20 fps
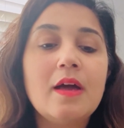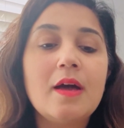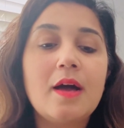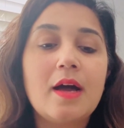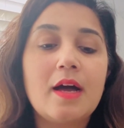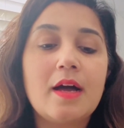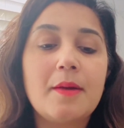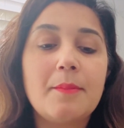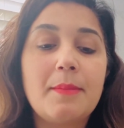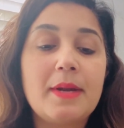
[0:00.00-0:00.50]

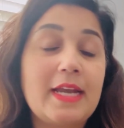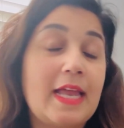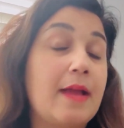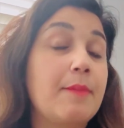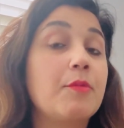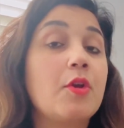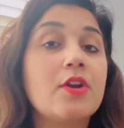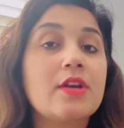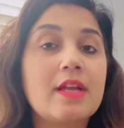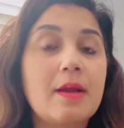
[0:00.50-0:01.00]
But
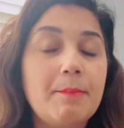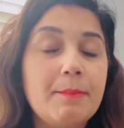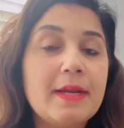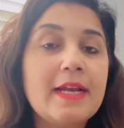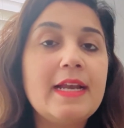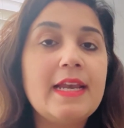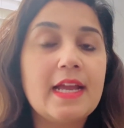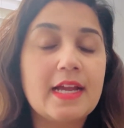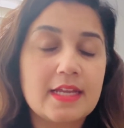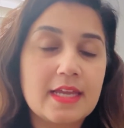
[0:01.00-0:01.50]
I'm not
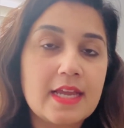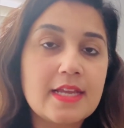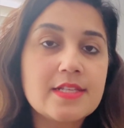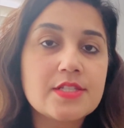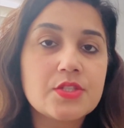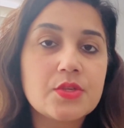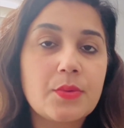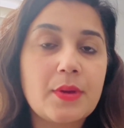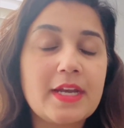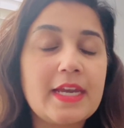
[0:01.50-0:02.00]
completely
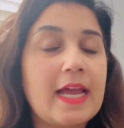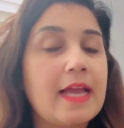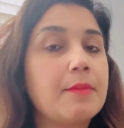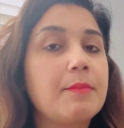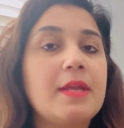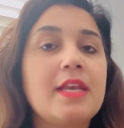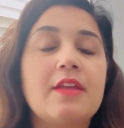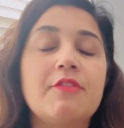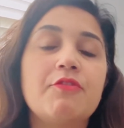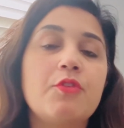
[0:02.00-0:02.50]
against to it. I
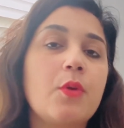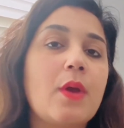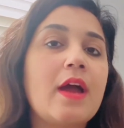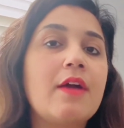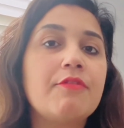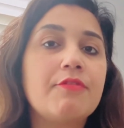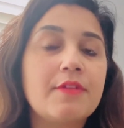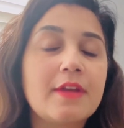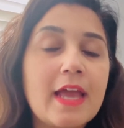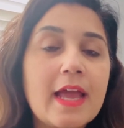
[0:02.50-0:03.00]
mean, if you
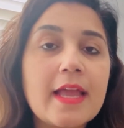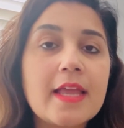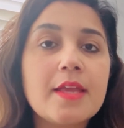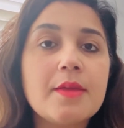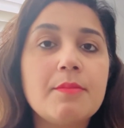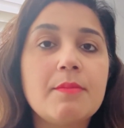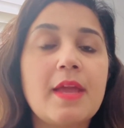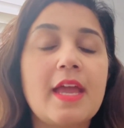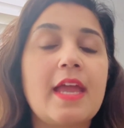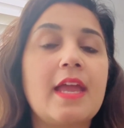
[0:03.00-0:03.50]
have
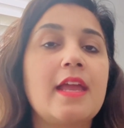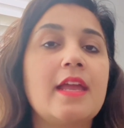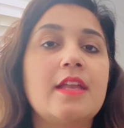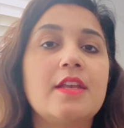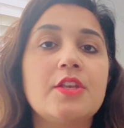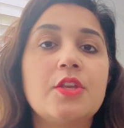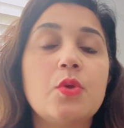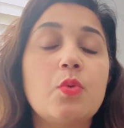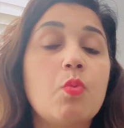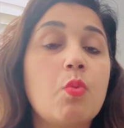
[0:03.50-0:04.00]
time
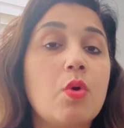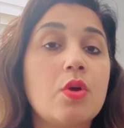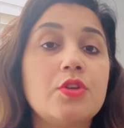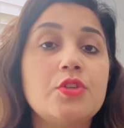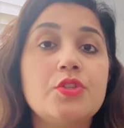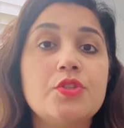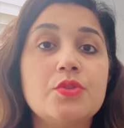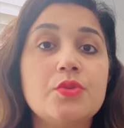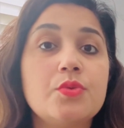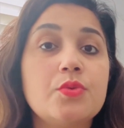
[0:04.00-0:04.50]
and you
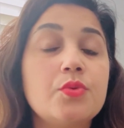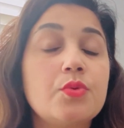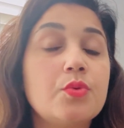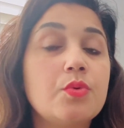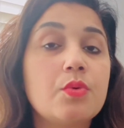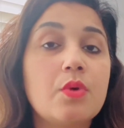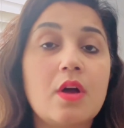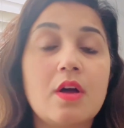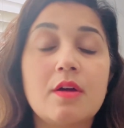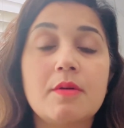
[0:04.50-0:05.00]
want
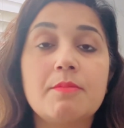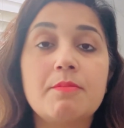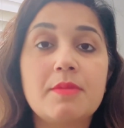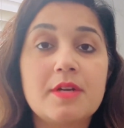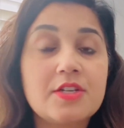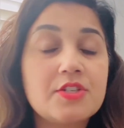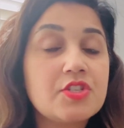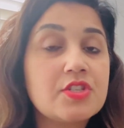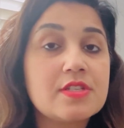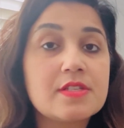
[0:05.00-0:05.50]
to
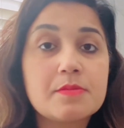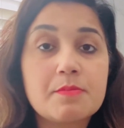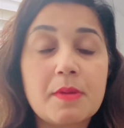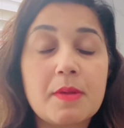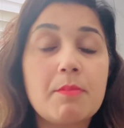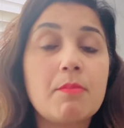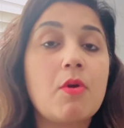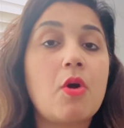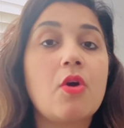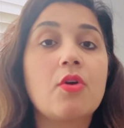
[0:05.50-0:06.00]
purchase
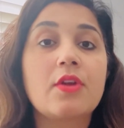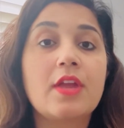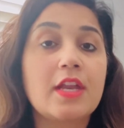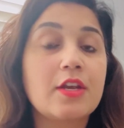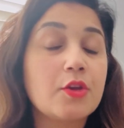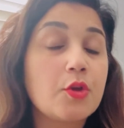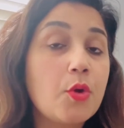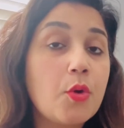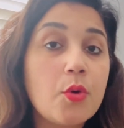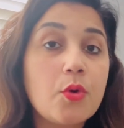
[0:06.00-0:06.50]
PMBOK
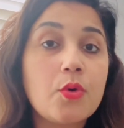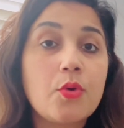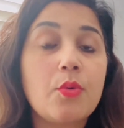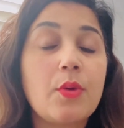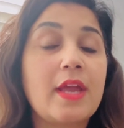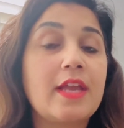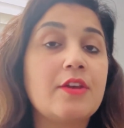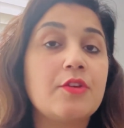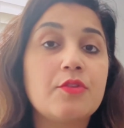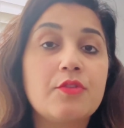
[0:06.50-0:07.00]
and
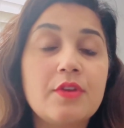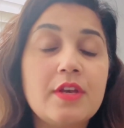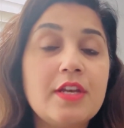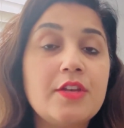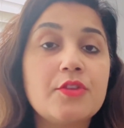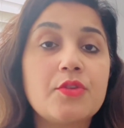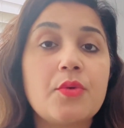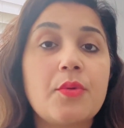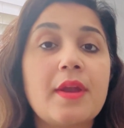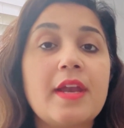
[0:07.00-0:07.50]
go and
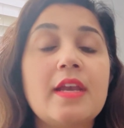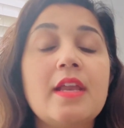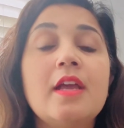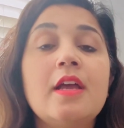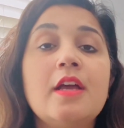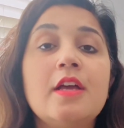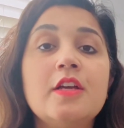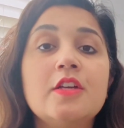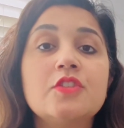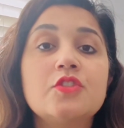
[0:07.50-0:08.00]
read through it,
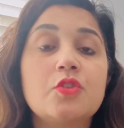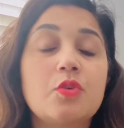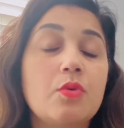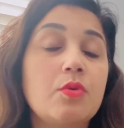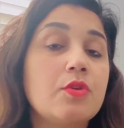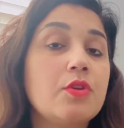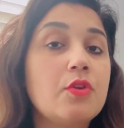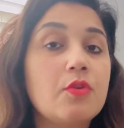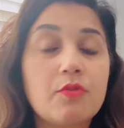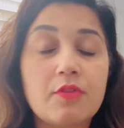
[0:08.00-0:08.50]

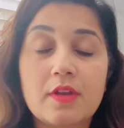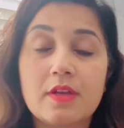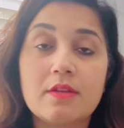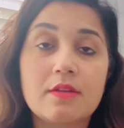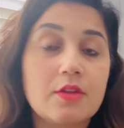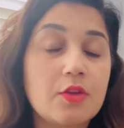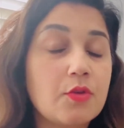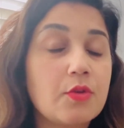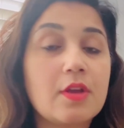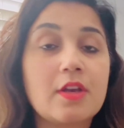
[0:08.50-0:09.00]
so you
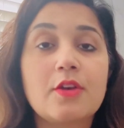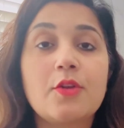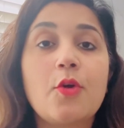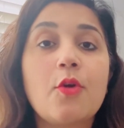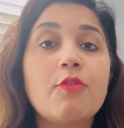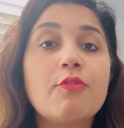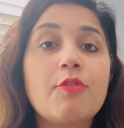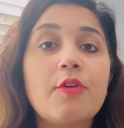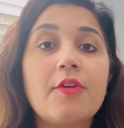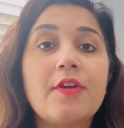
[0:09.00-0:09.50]
can
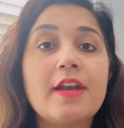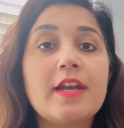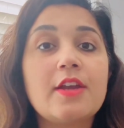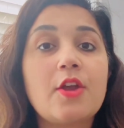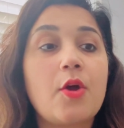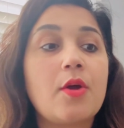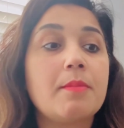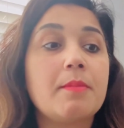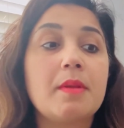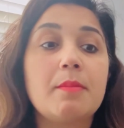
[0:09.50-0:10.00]
go for it,
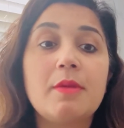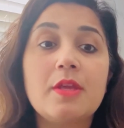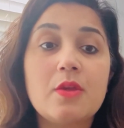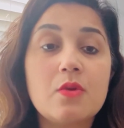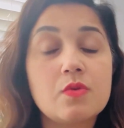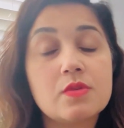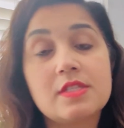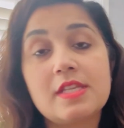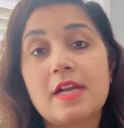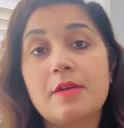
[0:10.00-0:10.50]
or maybe
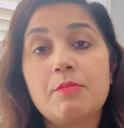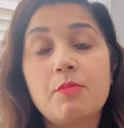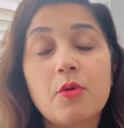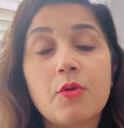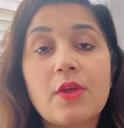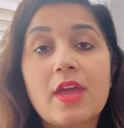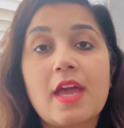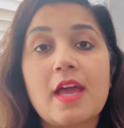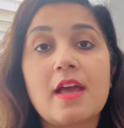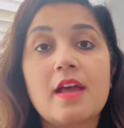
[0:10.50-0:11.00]
use that
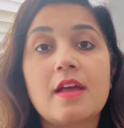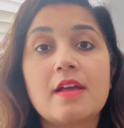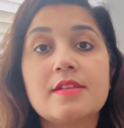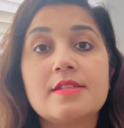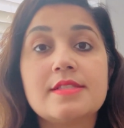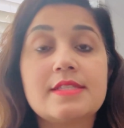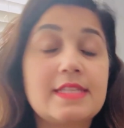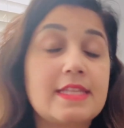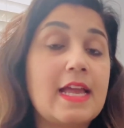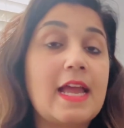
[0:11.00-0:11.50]
book
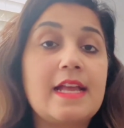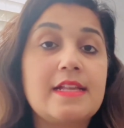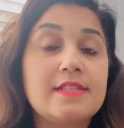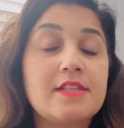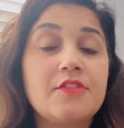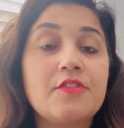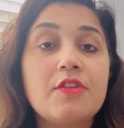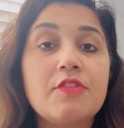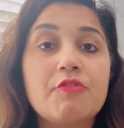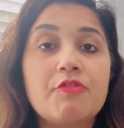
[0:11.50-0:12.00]
as
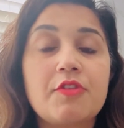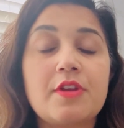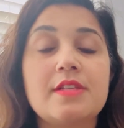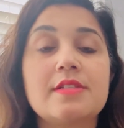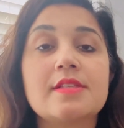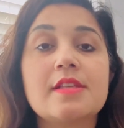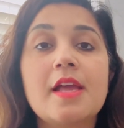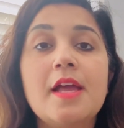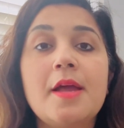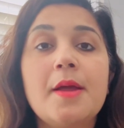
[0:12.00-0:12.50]
a
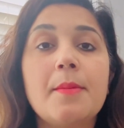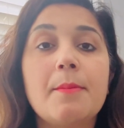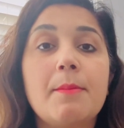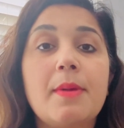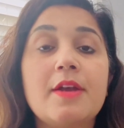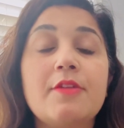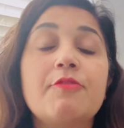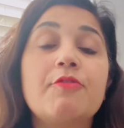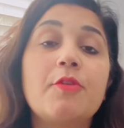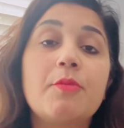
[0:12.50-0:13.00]
reference.
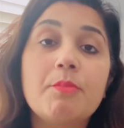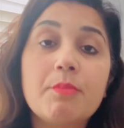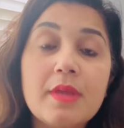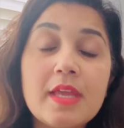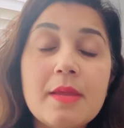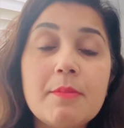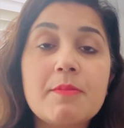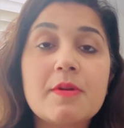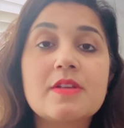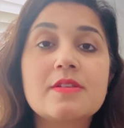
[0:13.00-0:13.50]
But for
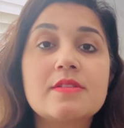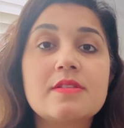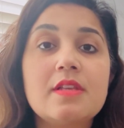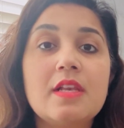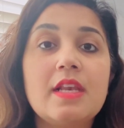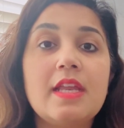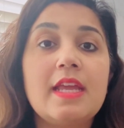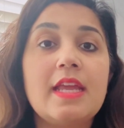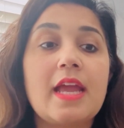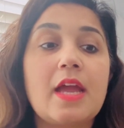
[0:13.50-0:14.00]
me
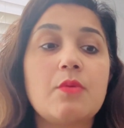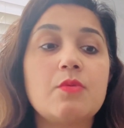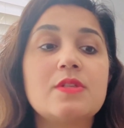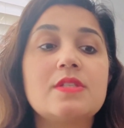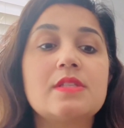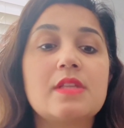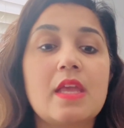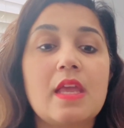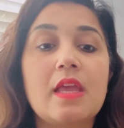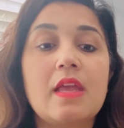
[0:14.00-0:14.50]
personally, I would
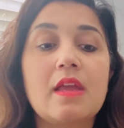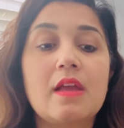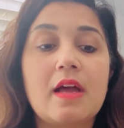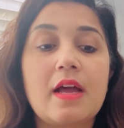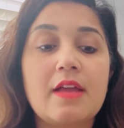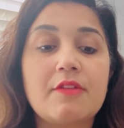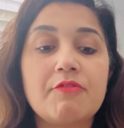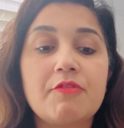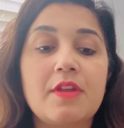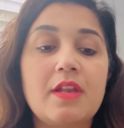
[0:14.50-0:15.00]
say
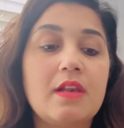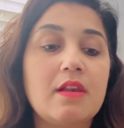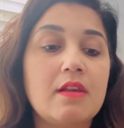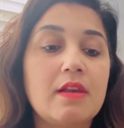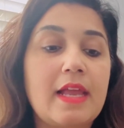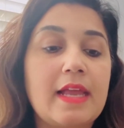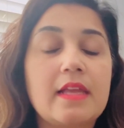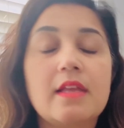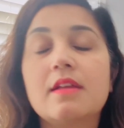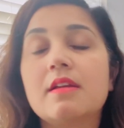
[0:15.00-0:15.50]
I feel
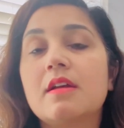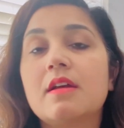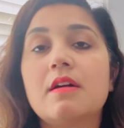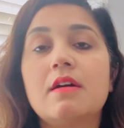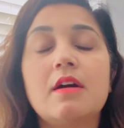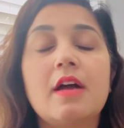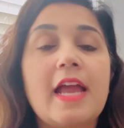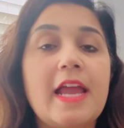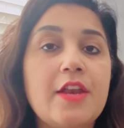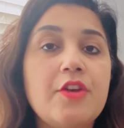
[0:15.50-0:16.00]
like
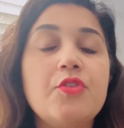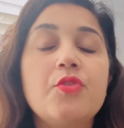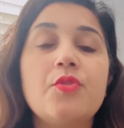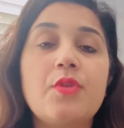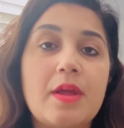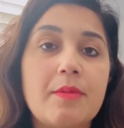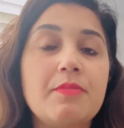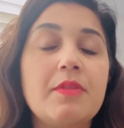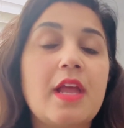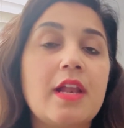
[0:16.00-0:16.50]
Edu
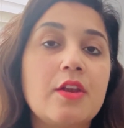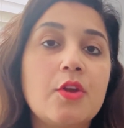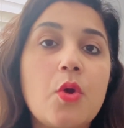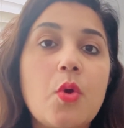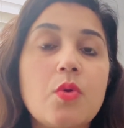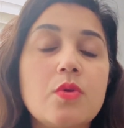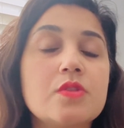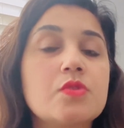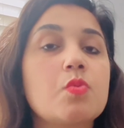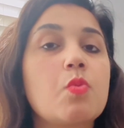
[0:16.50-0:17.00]
Ramdayal
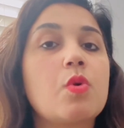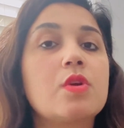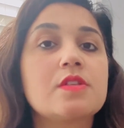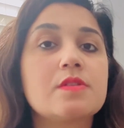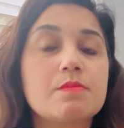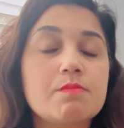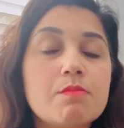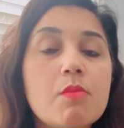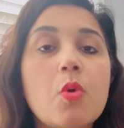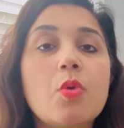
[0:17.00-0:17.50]
course
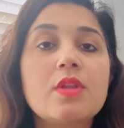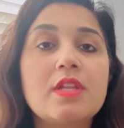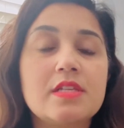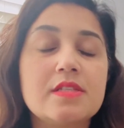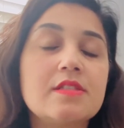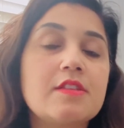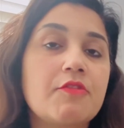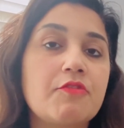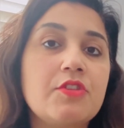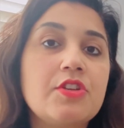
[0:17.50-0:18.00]
was more than
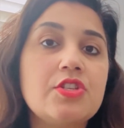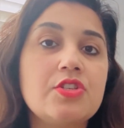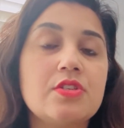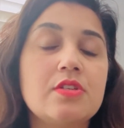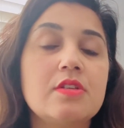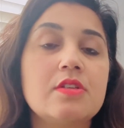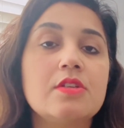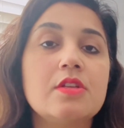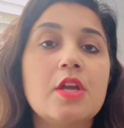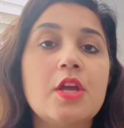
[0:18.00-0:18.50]

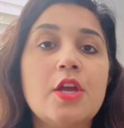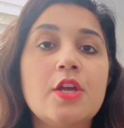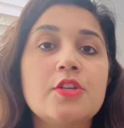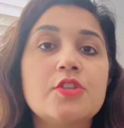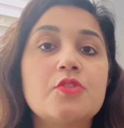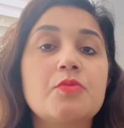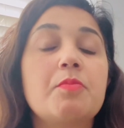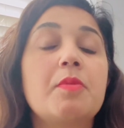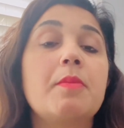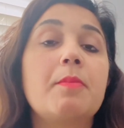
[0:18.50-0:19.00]

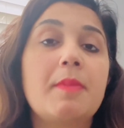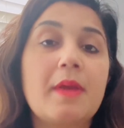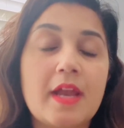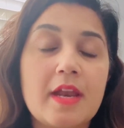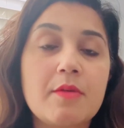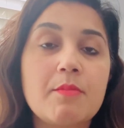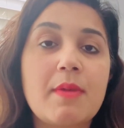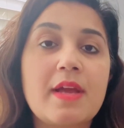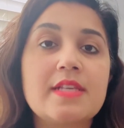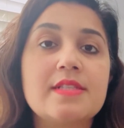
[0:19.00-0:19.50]
sufficient to
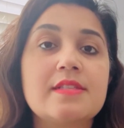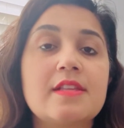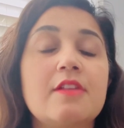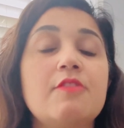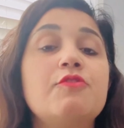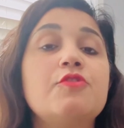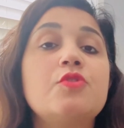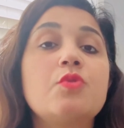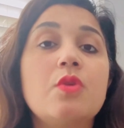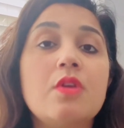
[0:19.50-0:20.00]
prepare
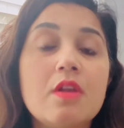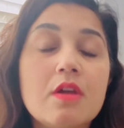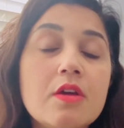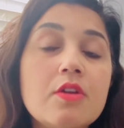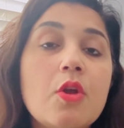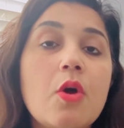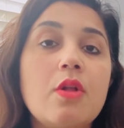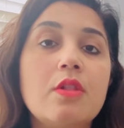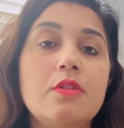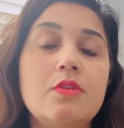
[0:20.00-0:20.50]
myself to
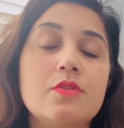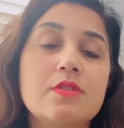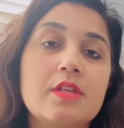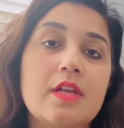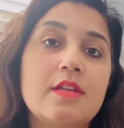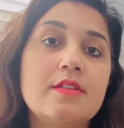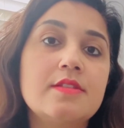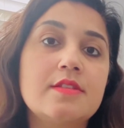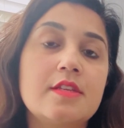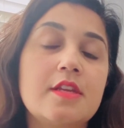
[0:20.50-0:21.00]
learn all those
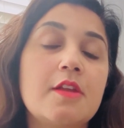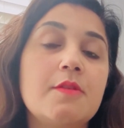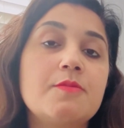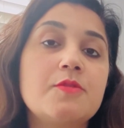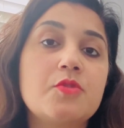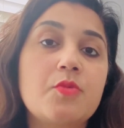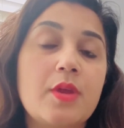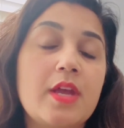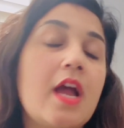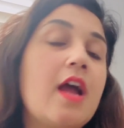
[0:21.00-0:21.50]

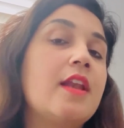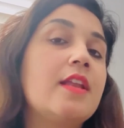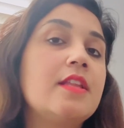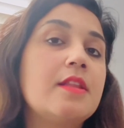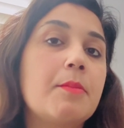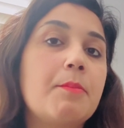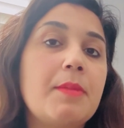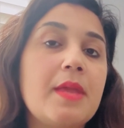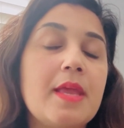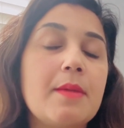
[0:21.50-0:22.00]
concepts regarding
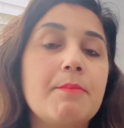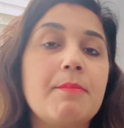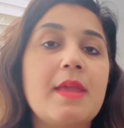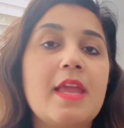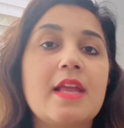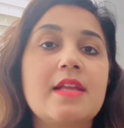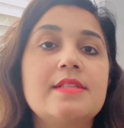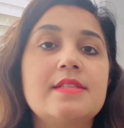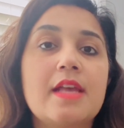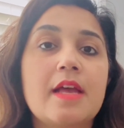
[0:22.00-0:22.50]
the
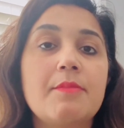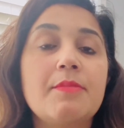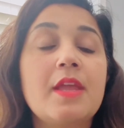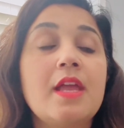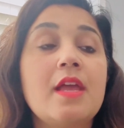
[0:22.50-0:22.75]
PMP exam.